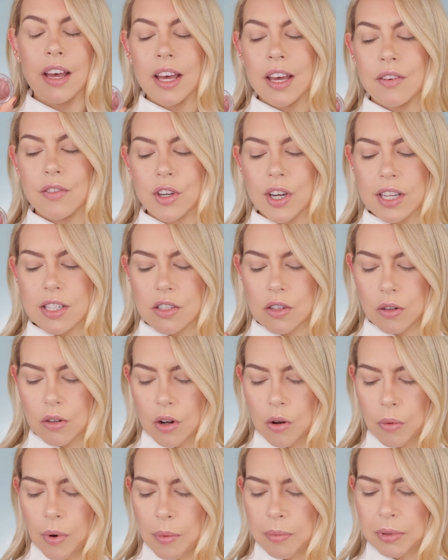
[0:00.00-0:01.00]
If you guys don't
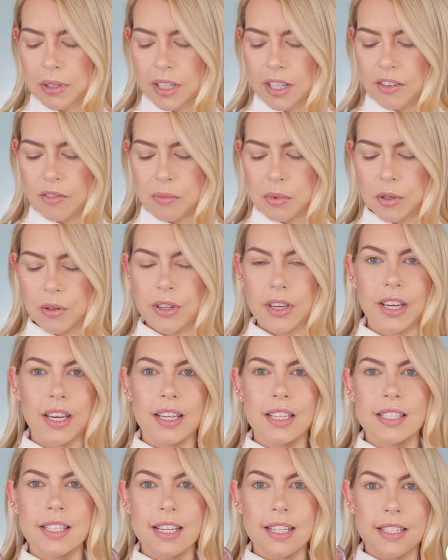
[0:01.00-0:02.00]
know what Believe Beauty
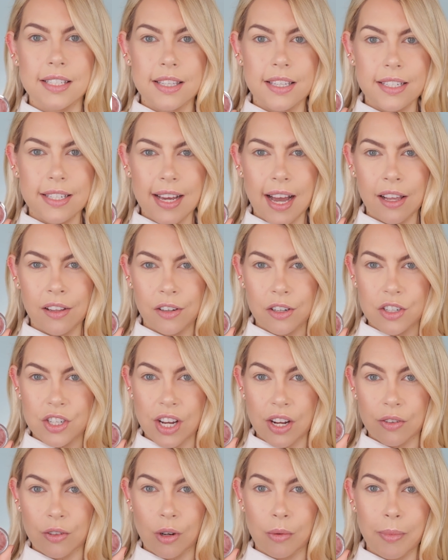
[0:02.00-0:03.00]
is, it's the Dollar
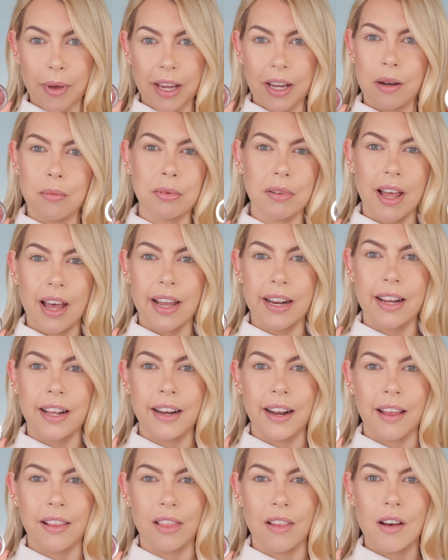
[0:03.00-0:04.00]
General makeup line,
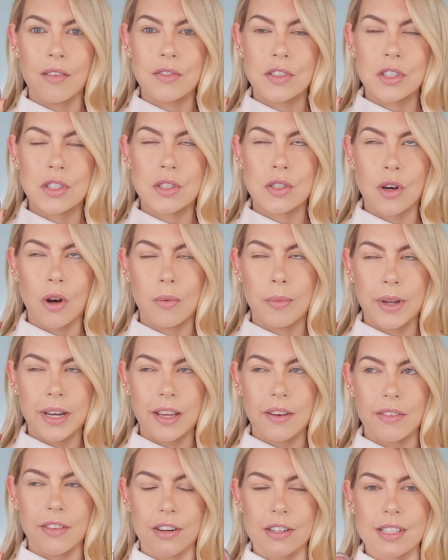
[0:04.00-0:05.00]
and I love so
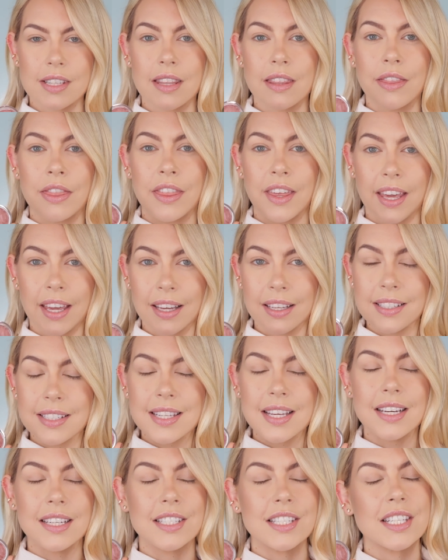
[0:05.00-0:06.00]
many of their things,
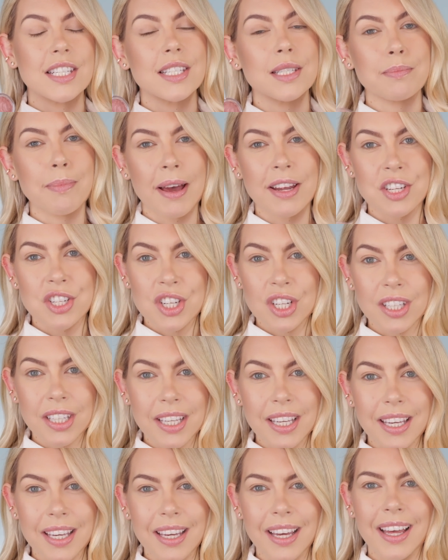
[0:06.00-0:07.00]

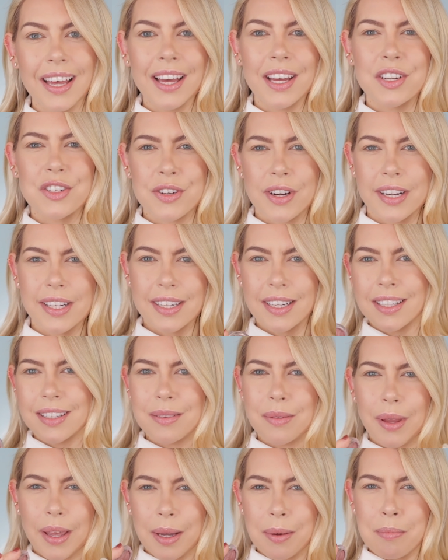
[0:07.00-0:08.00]
especially tried
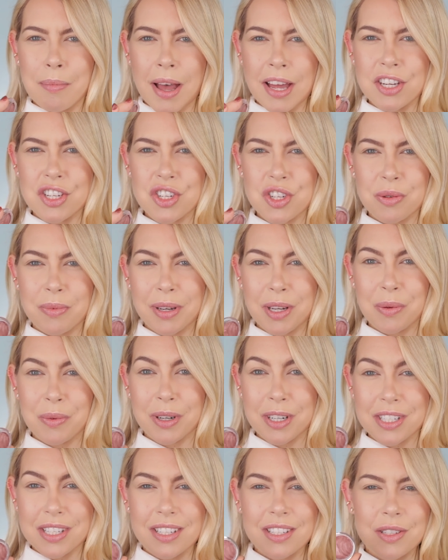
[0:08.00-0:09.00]
to like mesh too many
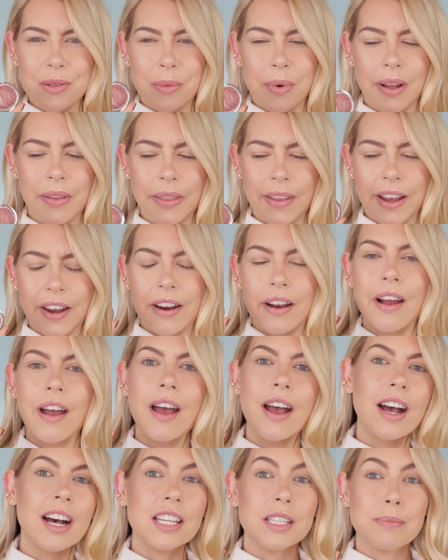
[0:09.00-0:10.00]
words into one there,
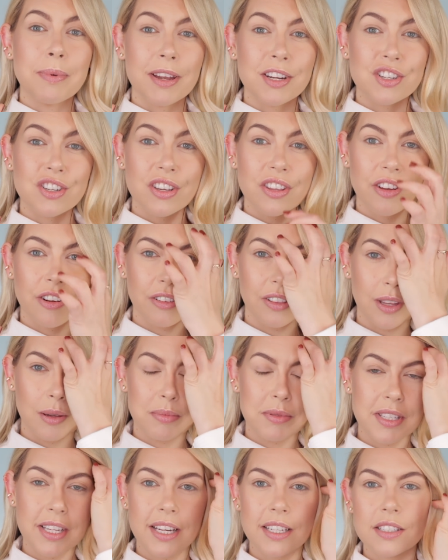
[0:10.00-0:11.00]
especially their
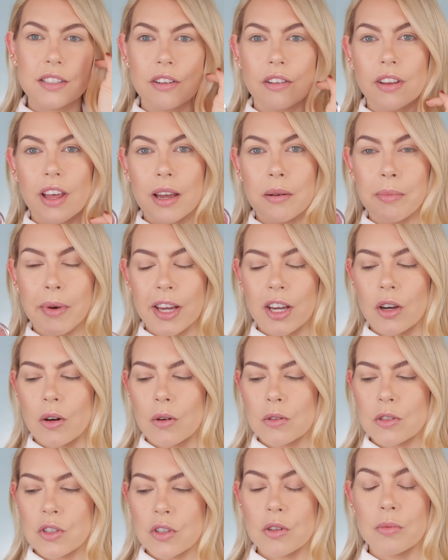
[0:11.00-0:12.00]
lipsticks. They're like my
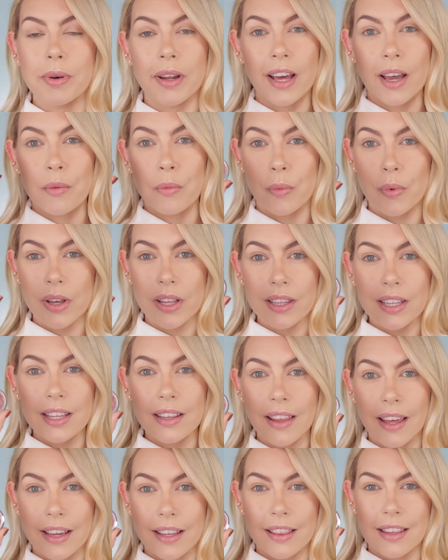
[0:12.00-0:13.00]
go-to, but I really
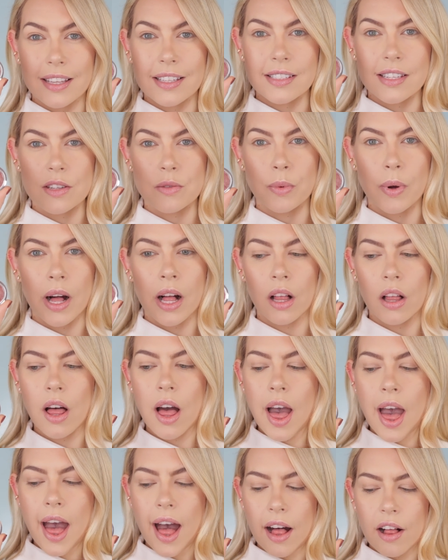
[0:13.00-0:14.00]
like these as well.
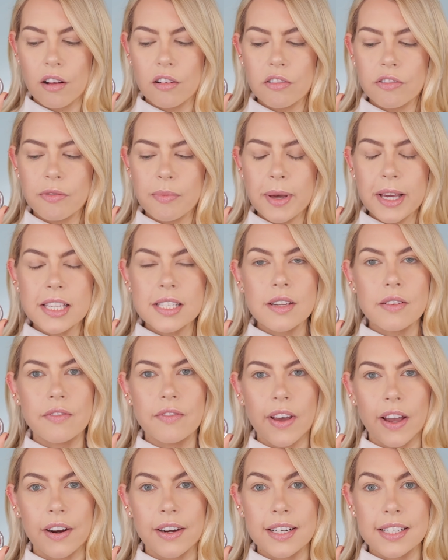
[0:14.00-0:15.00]
e.l.f. makes a
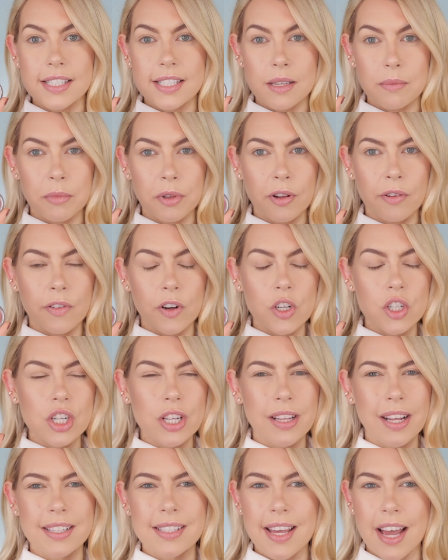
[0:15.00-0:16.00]
very similar
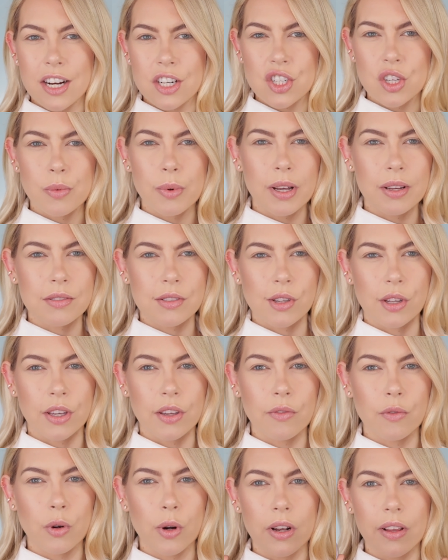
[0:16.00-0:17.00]
version. That's actually what I was
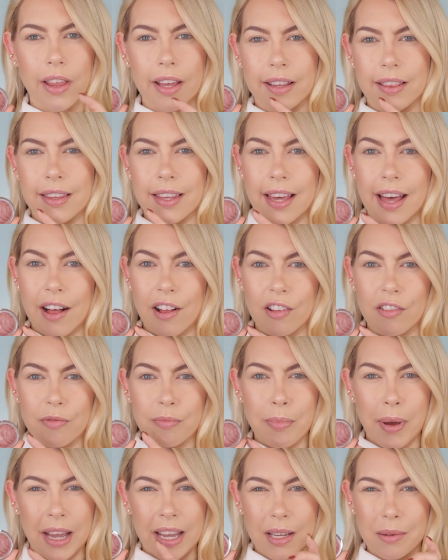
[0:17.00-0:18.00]
looking for, like the
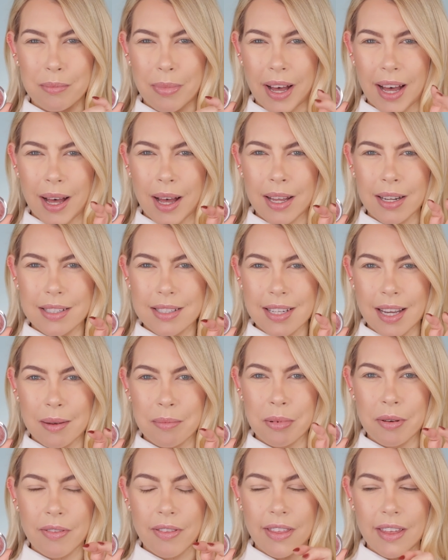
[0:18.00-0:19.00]
e.l.f. paint pot
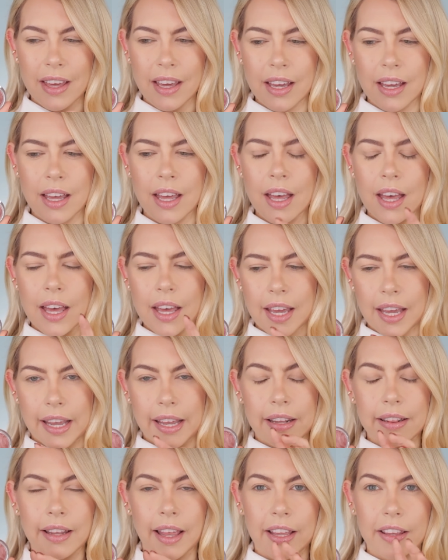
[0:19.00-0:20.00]
type of thing
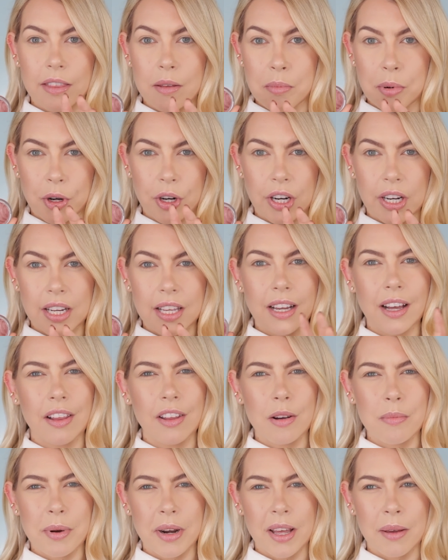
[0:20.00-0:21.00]
in like the burgundy
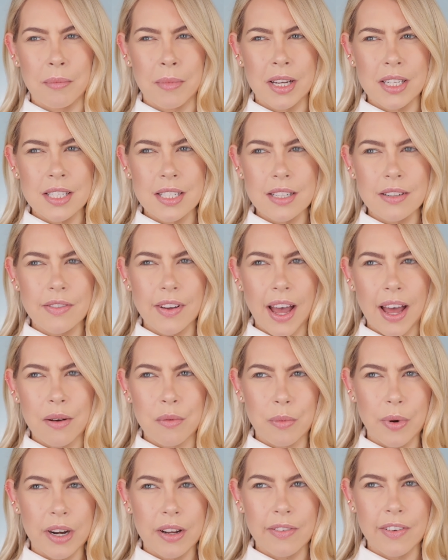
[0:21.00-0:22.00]
color, but I must have
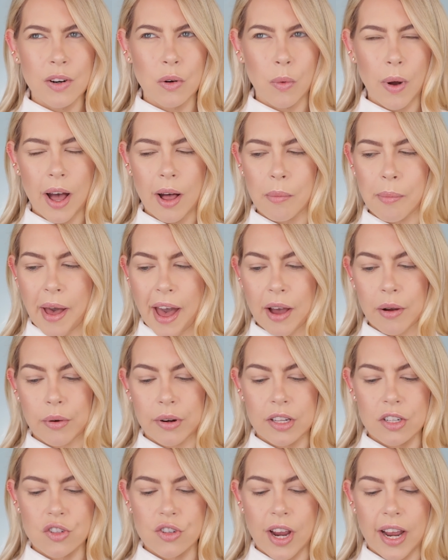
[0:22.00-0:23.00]
gotten rid of it a while back
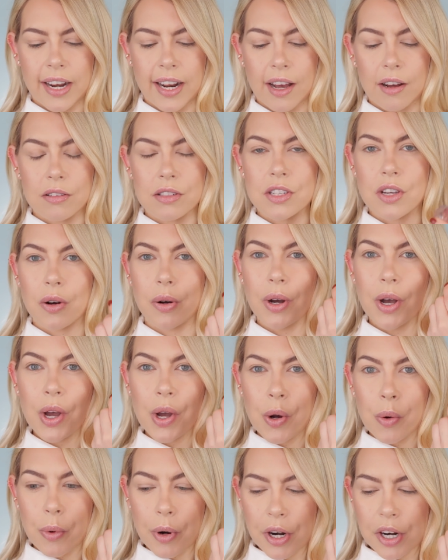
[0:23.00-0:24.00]
when it dried out. So
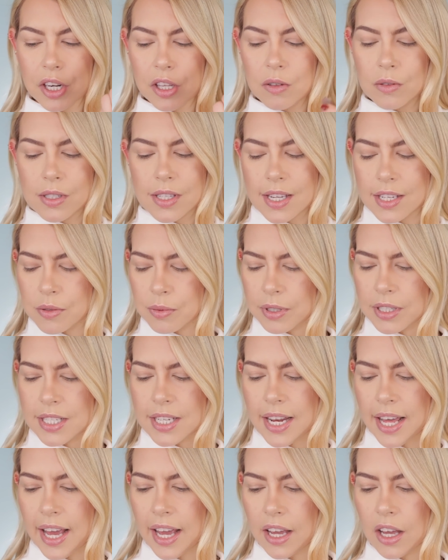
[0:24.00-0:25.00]
we're gonna use this one
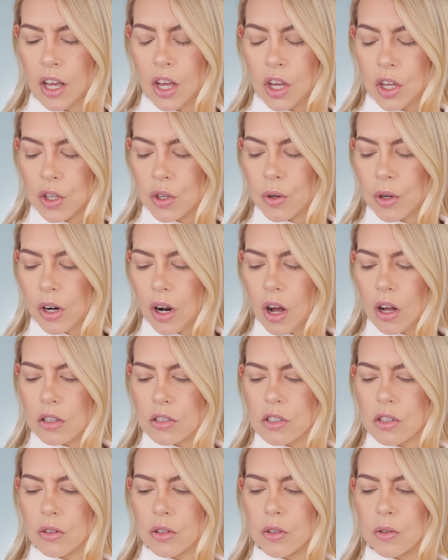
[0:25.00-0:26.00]
today. You could
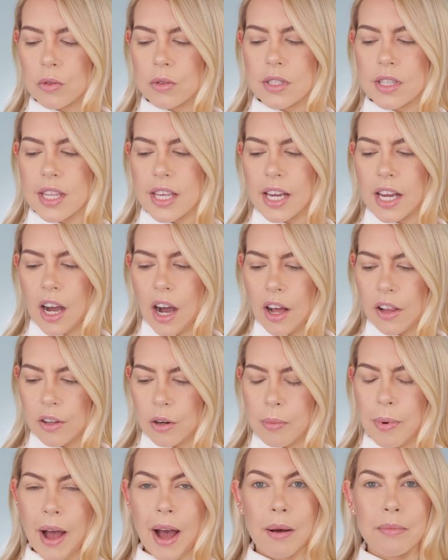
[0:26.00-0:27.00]
also use the
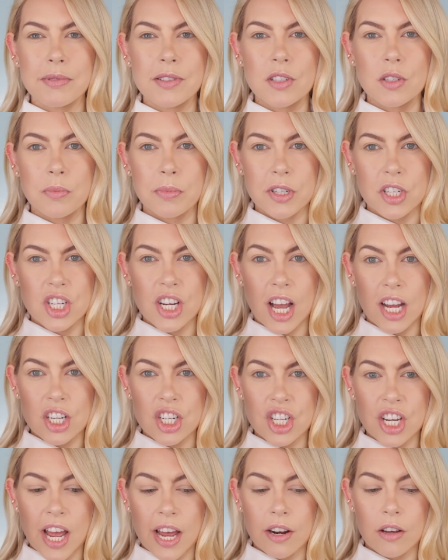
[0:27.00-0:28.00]
ColourPop Super Shock
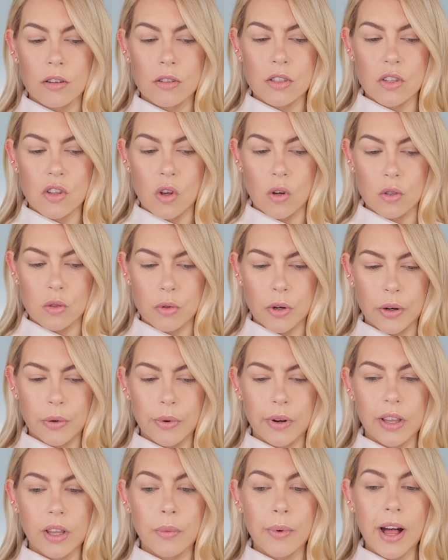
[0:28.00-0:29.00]
Shadows. Those work
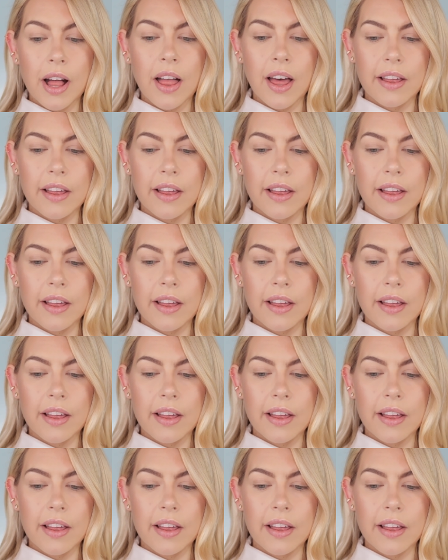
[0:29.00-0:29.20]
really well.